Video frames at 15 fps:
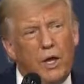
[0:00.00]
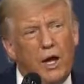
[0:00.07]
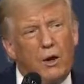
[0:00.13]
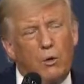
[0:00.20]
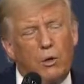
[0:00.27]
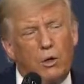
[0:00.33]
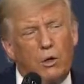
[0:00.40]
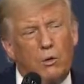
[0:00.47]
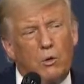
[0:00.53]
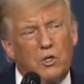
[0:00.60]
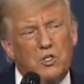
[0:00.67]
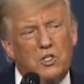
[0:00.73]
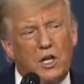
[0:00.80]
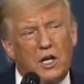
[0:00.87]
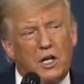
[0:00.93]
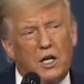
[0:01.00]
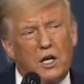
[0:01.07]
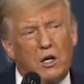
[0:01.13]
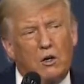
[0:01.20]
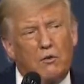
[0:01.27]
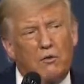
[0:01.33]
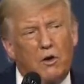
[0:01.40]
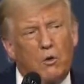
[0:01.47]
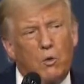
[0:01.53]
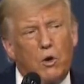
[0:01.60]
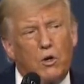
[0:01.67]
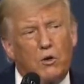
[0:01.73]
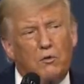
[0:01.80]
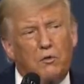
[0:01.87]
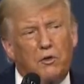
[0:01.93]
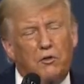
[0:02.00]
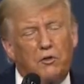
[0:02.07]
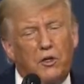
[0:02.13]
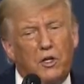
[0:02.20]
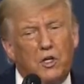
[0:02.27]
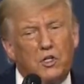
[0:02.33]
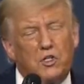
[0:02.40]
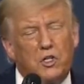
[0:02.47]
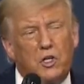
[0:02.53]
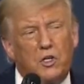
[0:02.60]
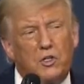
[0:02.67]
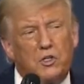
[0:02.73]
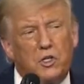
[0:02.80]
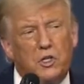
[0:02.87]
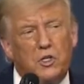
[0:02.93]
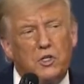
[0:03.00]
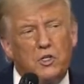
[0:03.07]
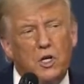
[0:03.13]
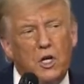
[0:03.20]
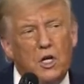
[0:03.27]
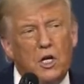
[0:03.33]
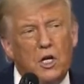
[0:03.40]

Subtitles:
I will always take care of our wonderful senior citizens.